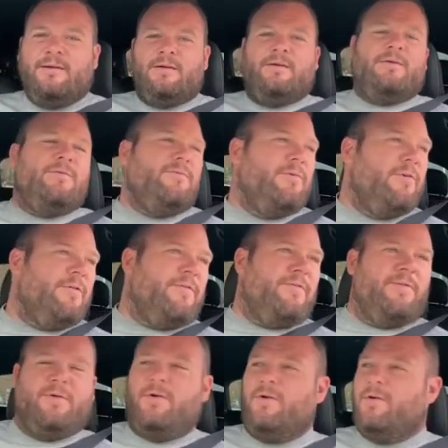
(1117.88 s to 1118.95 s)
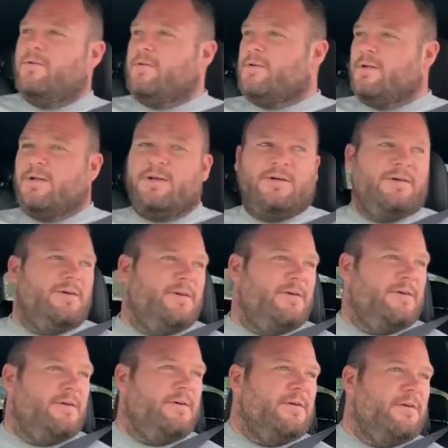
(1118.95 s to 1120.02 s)
We're off onto the
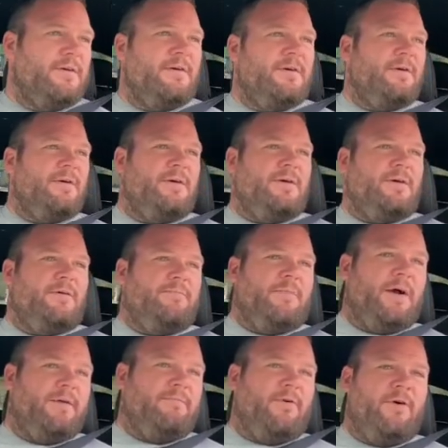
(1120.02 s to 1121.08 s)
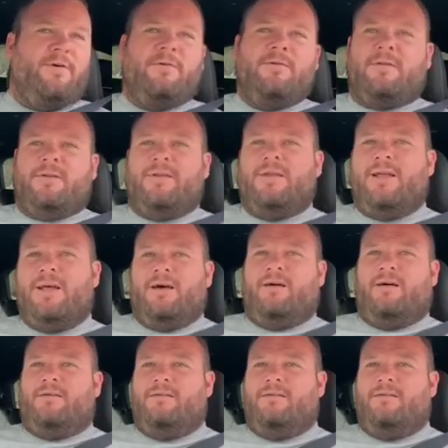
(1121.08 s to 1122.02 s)
main road now.